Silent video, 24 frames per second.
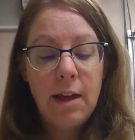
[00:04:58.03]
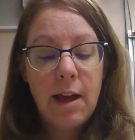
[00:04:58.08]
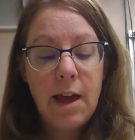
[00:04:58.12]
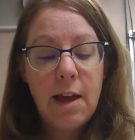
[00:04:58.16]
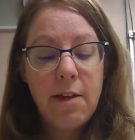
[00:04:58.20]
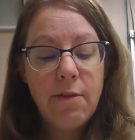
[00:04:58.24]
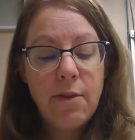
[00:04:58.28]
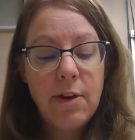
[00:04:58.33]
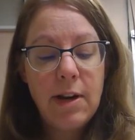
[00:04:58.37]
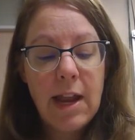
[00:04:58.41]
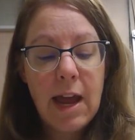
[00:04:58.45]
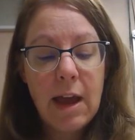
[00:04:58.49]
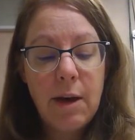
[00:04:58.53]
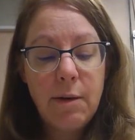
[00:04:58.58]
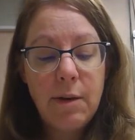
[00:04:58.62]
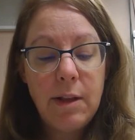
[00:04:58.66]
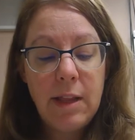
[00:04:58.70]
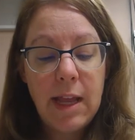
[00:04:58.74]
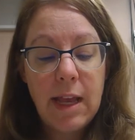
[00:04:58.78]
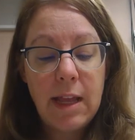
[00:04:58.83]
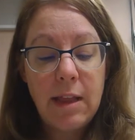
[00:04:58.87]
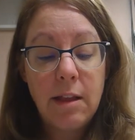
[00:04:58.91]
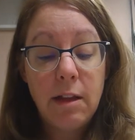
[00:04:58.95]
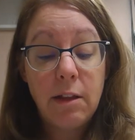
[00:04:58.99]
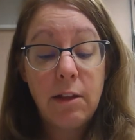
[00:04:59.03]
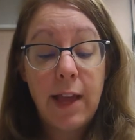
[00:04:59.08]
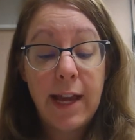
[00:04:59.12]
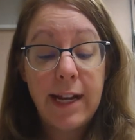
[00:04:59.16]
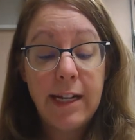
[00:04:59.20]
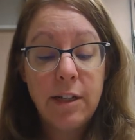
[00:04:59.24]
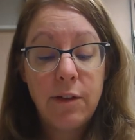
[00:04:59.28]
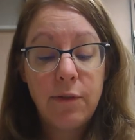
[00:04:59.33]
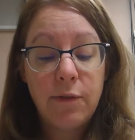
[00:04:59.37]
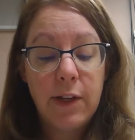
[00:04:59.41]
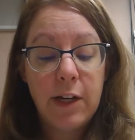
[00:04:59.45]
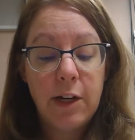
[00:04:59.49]
Every now and then the
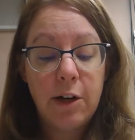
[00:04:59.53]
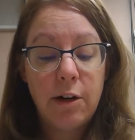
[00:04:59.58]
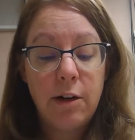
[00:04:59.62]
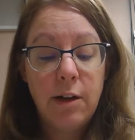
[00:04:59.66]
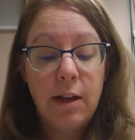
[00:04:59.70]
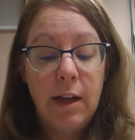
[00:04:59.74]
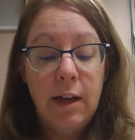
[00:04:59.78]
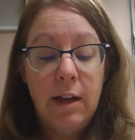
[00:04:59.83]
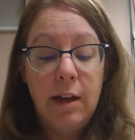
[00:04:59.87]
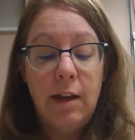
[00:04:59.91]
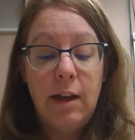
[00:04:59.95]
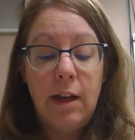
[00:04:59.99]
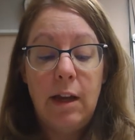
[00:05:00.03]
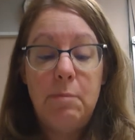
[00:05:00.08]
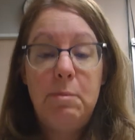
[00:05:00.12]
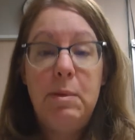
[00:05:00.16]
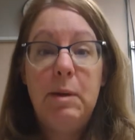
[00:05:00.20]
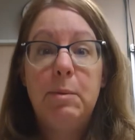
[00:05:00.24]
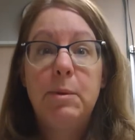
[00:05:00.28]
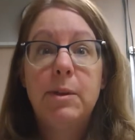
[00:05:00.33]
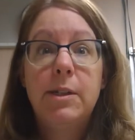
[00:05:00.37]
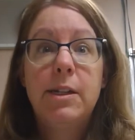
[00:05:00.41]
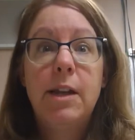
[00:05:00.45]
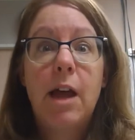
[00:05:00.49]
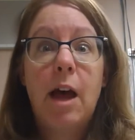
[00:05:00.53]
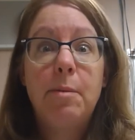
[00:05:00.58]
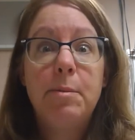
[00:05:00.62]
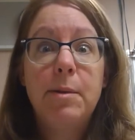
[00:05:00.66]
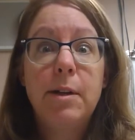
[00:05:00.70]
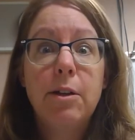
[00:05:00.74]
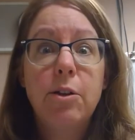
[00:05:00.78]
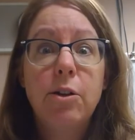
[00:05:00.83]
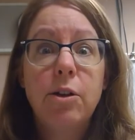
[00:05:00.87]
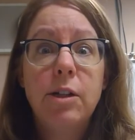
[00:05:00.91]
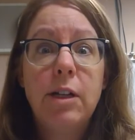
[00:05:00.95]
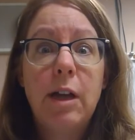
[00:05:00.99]
lights flickered, and people stopped
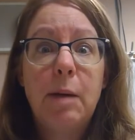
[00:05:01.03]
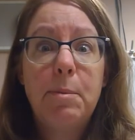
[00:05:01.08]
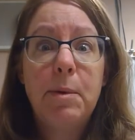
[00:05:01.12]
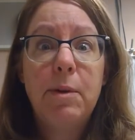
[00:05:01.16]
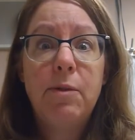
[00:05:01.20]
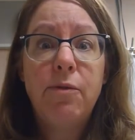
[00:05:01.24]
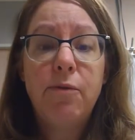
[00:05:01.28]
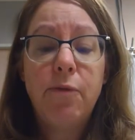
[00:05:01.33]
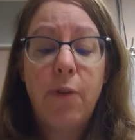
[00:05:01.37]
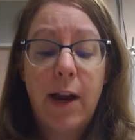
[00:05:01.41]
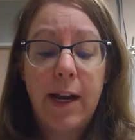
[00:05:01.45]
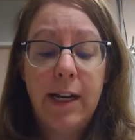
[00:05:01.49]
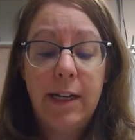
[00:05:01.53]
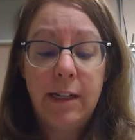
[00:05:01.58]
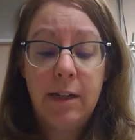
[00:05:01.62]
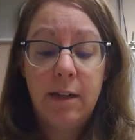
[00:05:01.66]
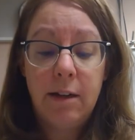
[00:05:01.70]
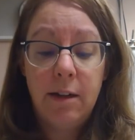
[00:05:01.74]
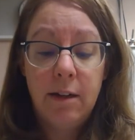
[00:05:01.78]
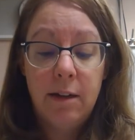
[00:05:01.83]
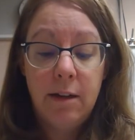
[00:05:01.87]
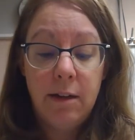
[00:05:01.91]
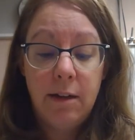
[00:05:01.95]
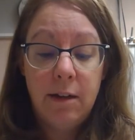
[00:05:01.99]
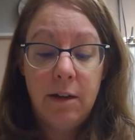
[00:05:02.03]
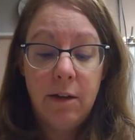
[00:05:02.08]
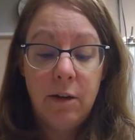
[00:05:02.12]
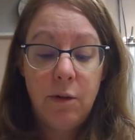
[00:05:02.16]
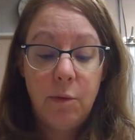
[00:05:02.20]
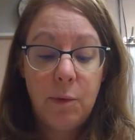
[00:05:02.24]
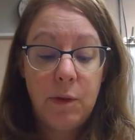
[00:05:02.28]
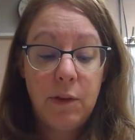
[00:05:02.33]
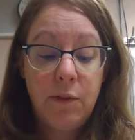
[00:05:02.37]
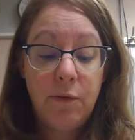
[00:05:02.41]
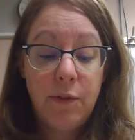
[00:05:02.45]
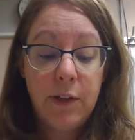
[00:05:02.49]
and looked up in fright.
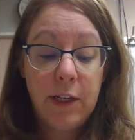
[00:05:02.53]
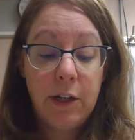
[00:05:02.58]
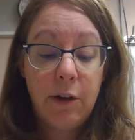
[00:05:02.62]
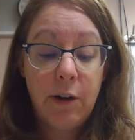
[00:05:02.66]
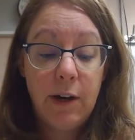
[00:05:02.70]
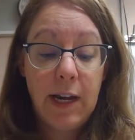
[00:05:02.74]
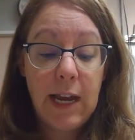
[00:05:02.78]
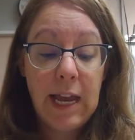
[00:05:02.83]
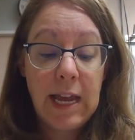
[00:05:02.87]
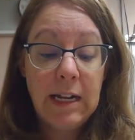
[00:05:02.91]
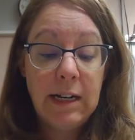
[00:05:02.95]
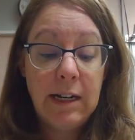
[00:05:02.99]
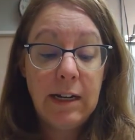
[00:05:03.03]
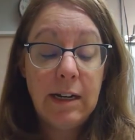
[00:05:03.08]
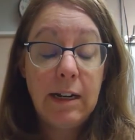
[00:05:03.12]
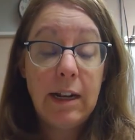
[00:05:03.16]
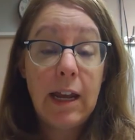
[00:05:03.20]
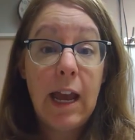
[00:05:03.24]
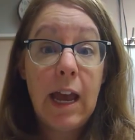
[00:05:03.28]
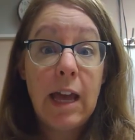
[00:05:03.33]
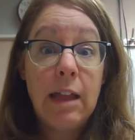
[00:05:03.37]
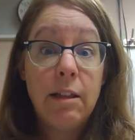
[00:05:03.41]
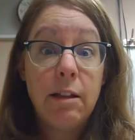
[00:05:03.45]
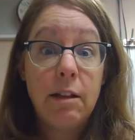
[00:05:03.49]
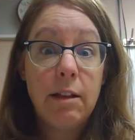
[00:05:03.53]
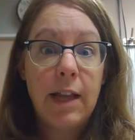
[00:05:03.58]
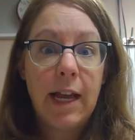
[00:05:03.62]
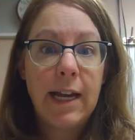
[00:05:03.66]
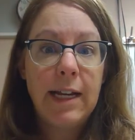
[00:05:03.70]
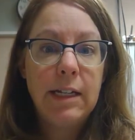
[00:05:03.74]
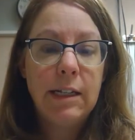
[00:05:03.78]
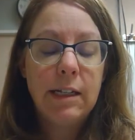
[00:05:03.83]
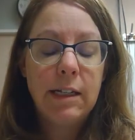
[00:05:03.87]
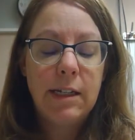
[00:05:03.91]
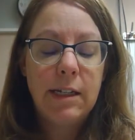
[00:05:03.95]
When the flickering ended and the lights